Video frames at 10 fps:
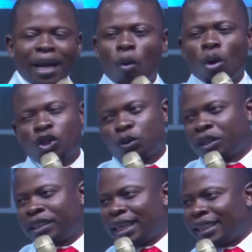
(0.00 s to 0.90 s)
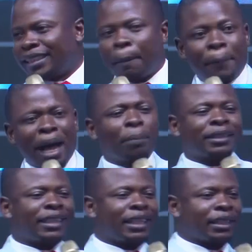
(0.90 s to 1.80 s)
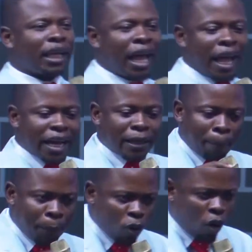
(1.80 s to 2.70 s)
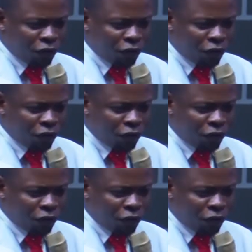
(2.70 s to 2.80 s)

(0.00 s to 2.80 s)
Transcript: But I want you to see this. The Bible says in the book